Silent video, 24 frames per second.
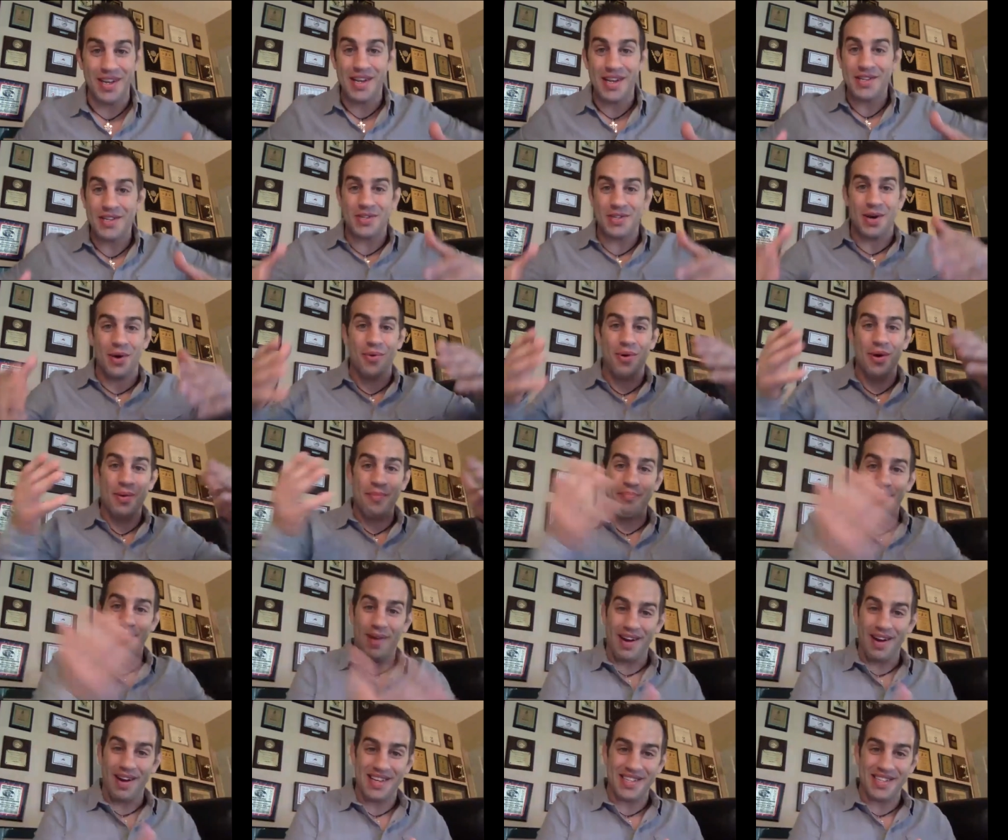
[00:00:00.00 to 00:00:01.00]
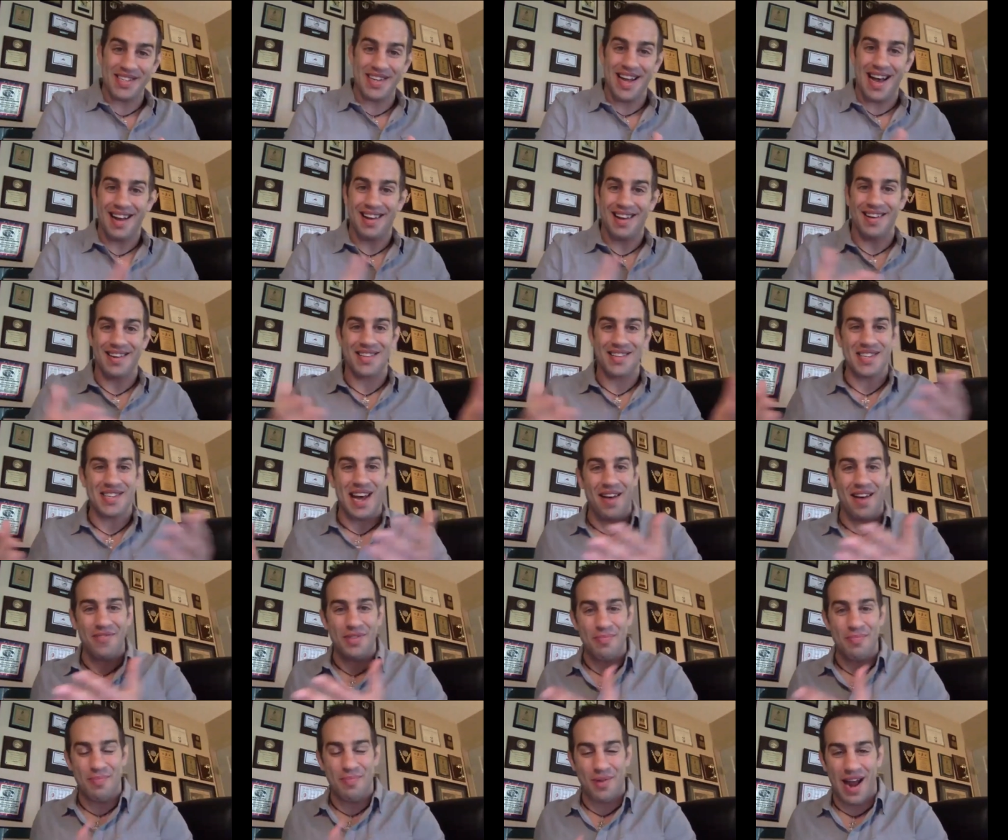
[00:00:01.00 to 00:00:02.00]
So money is not going to
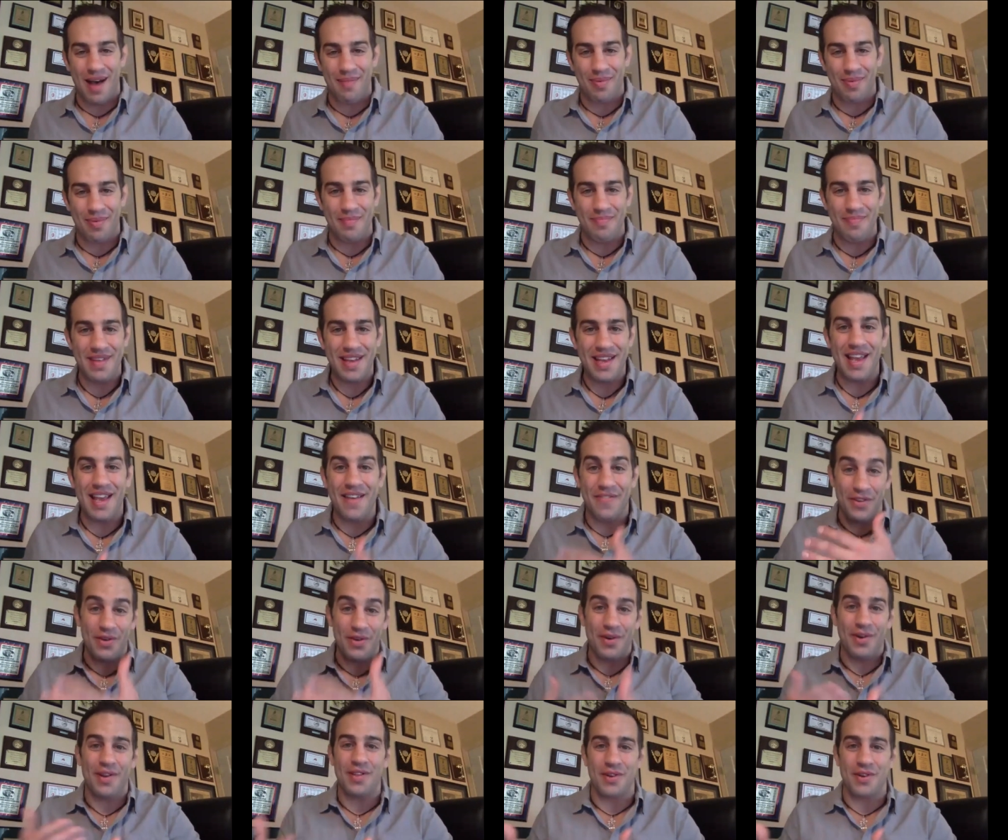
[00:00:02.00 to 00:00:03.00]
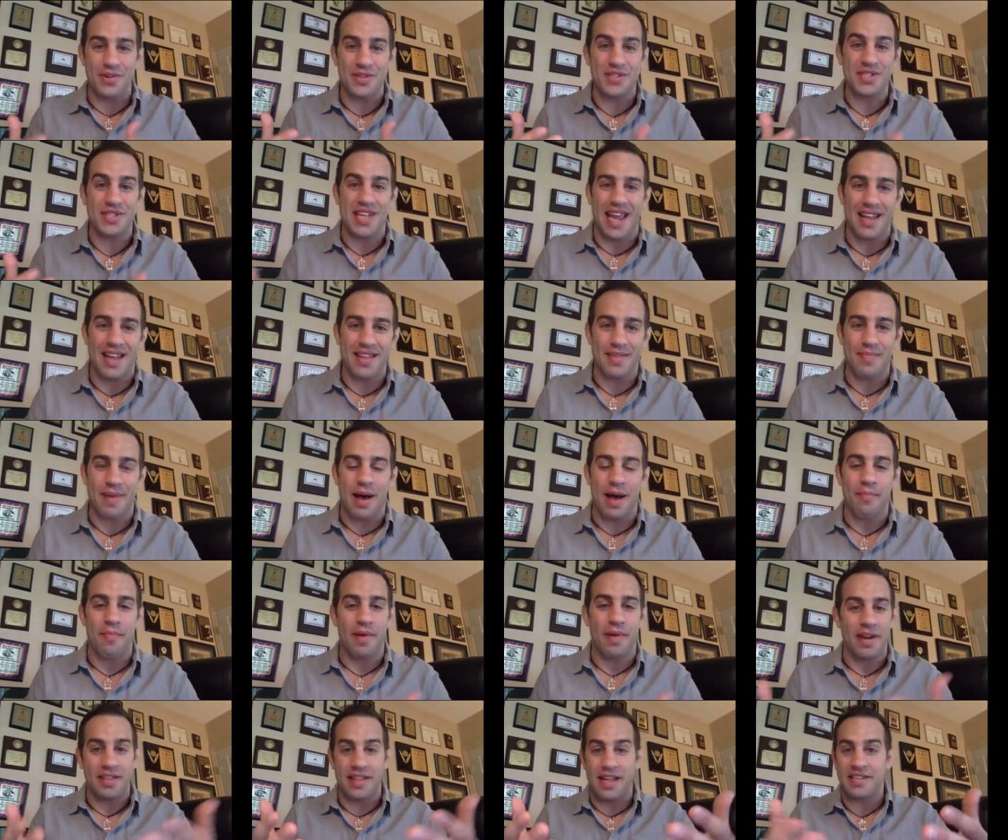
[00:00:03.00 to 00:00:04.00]
solve the problem if you don't understand about
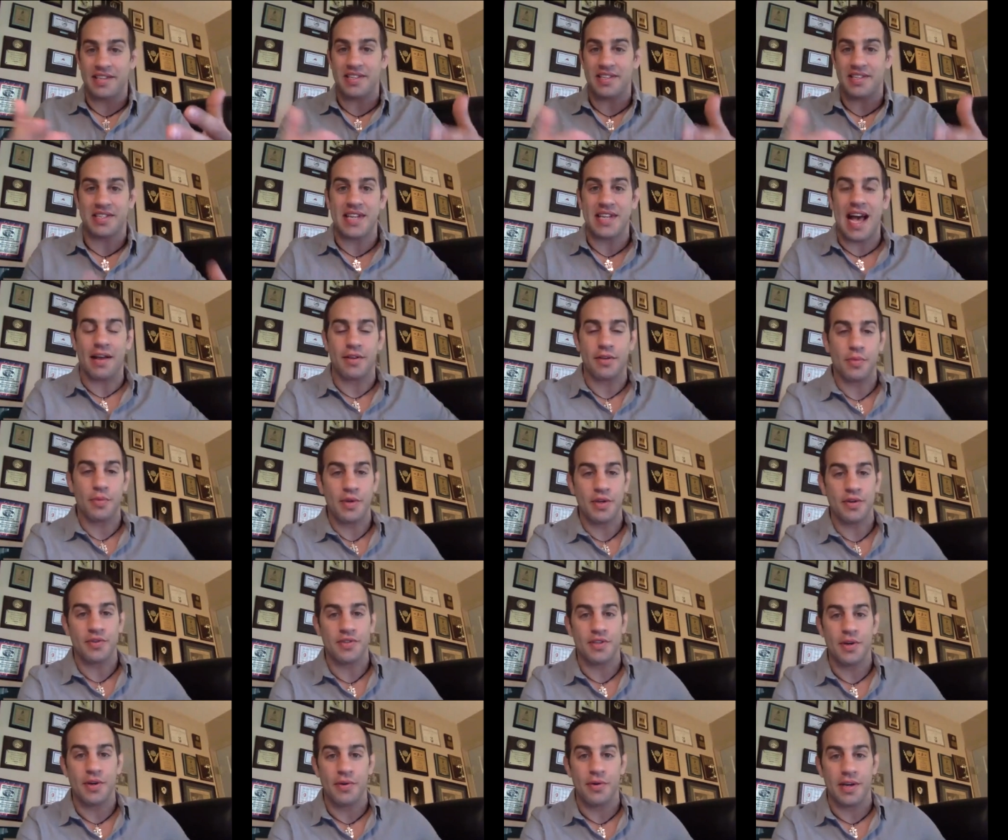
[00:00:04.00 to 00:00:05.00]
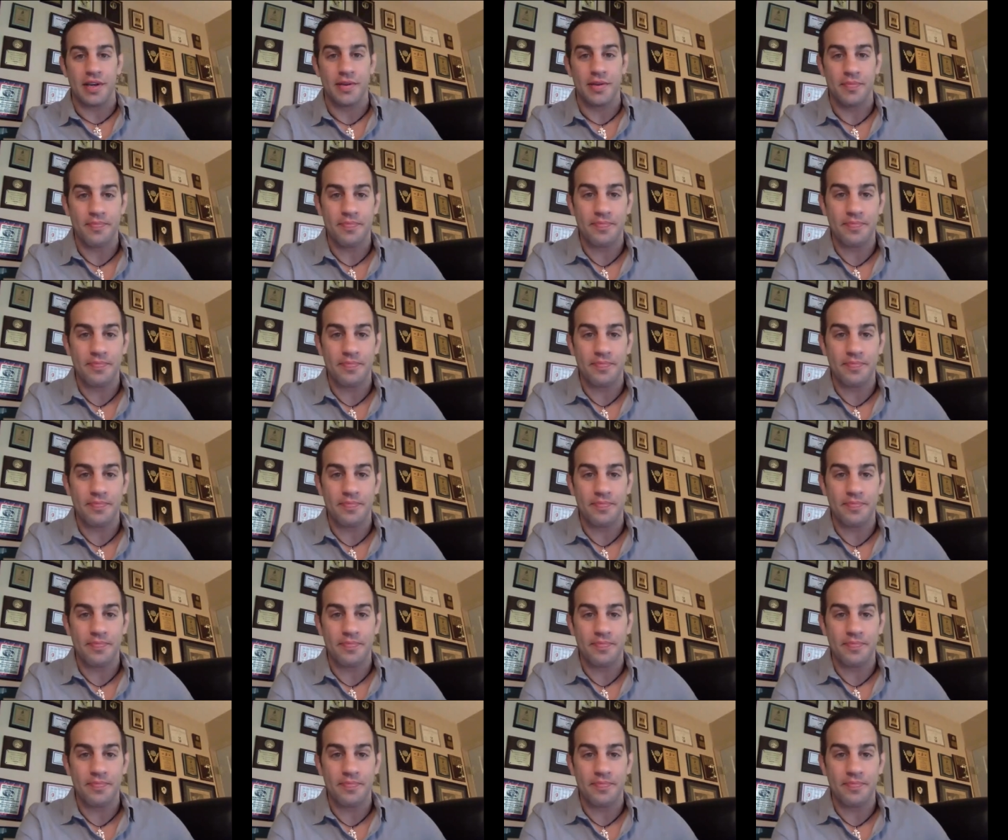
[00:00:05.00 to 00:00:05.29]
money. And that's exactly what you're doing.